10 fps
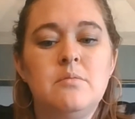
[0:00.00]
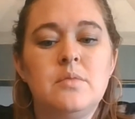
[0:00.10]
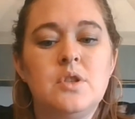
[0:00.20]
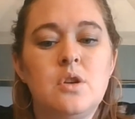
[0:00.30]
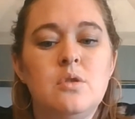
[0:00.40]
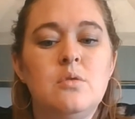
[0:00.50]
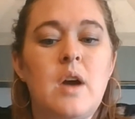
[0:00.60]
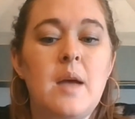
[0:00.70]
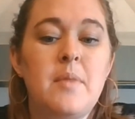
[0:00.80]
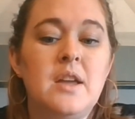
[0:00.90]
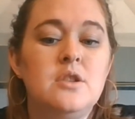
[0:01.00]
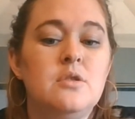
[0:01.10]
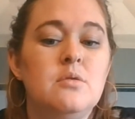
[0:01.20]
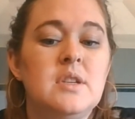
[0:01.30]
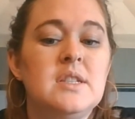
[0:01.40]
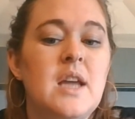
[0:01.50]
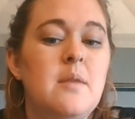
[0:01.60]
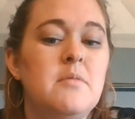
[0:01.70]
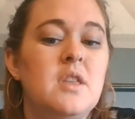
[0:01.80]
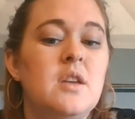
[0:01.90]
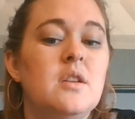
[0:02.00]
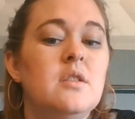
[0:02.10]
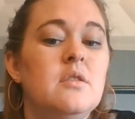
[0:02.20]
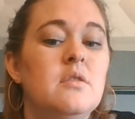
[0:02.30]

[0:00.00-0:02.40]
So I might do this time the